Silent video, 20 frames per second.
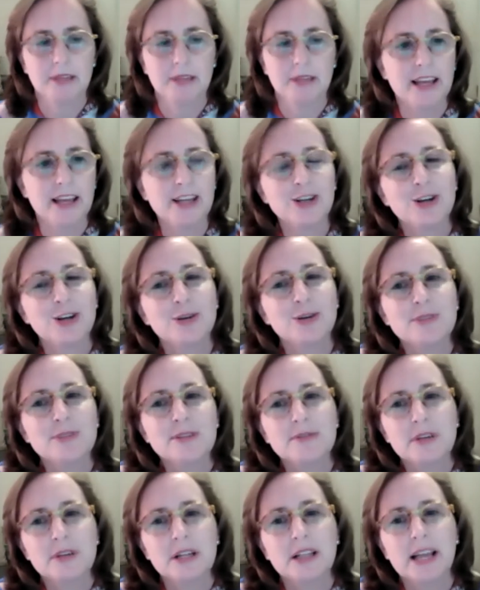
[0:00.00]
in terms
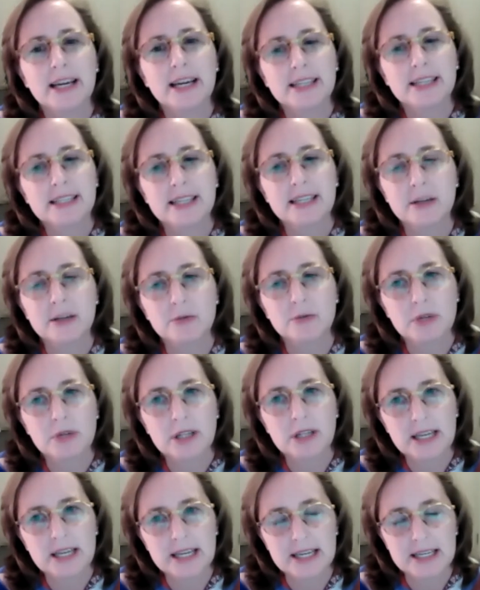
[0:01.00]
of collecting, it
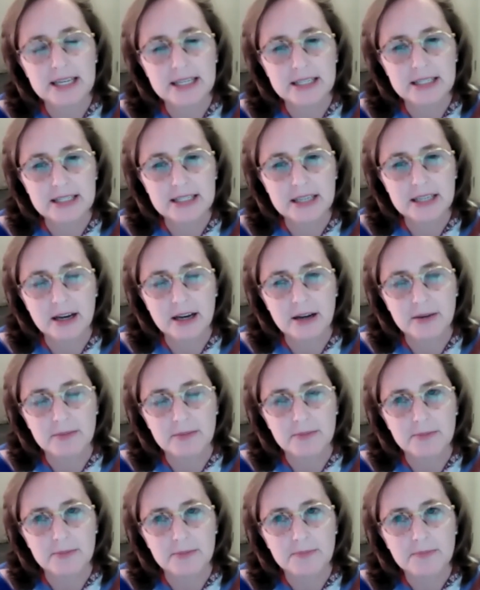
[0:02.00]
really is.
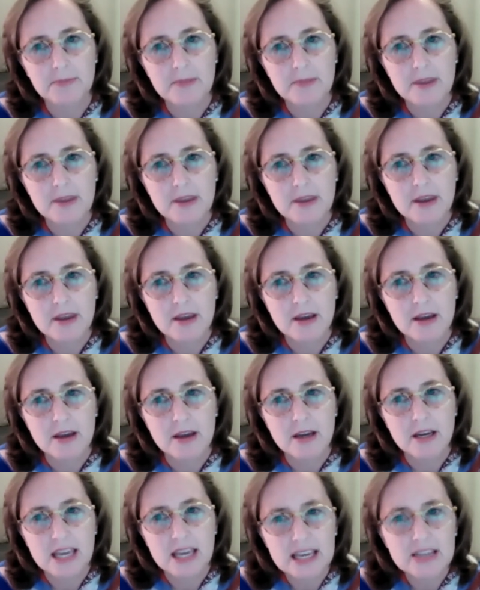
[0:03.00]
Um,
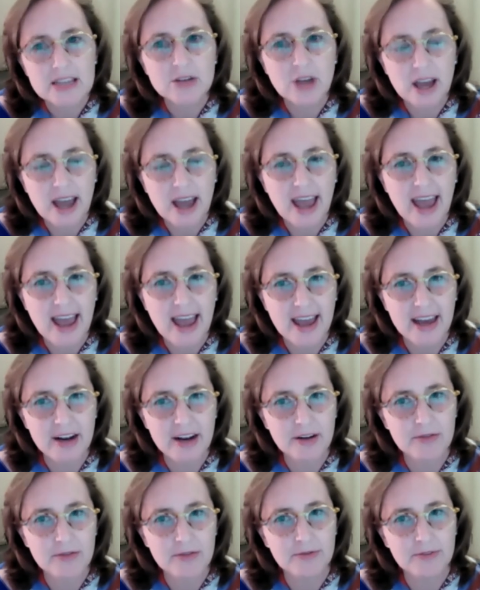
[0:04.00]
he's ahead
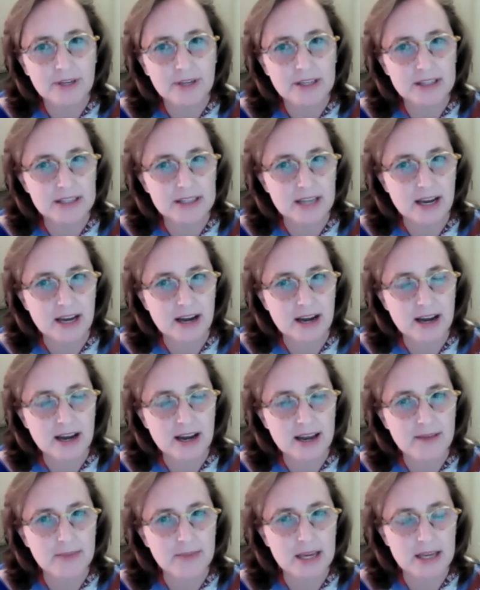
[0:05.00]
of his
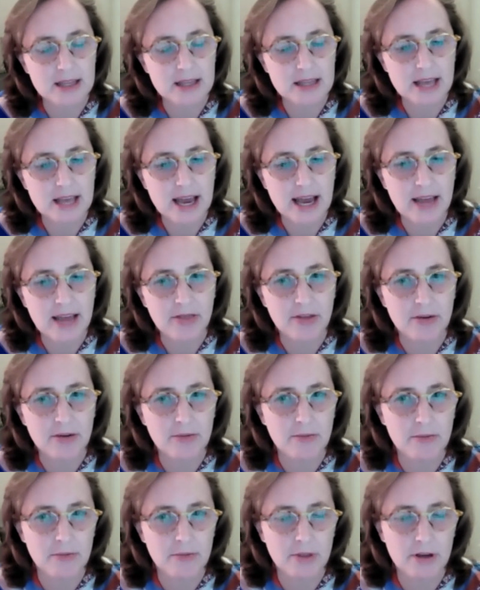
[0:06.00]
time in that
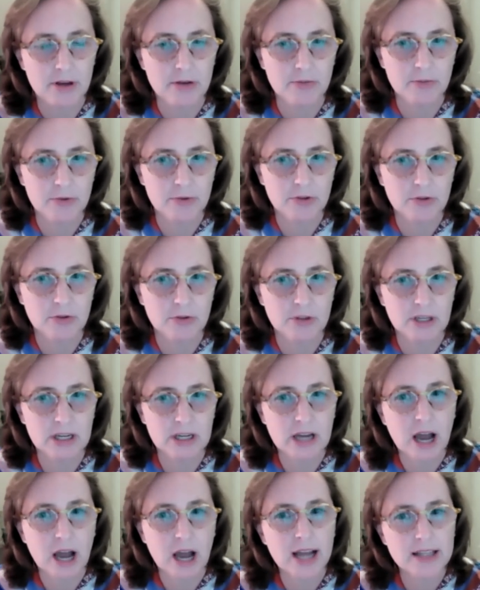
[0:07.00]
the the the
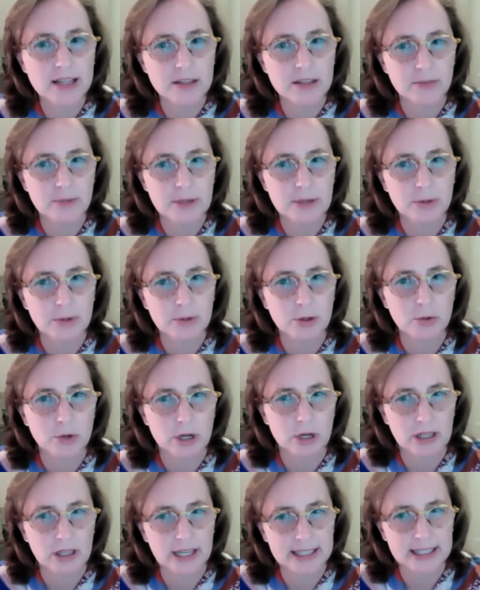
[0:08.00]
kinds of people who are
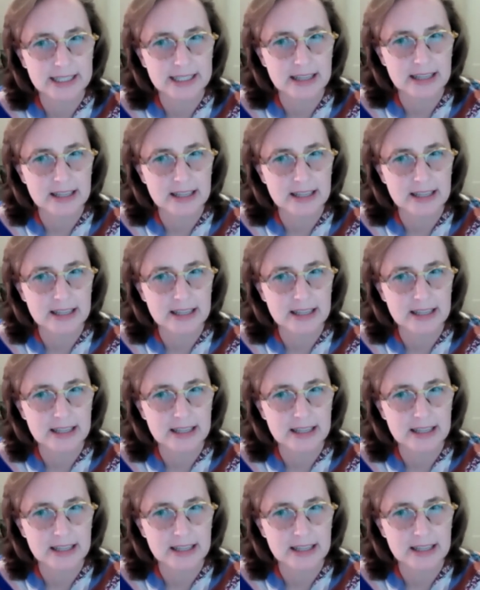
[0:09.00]
collecting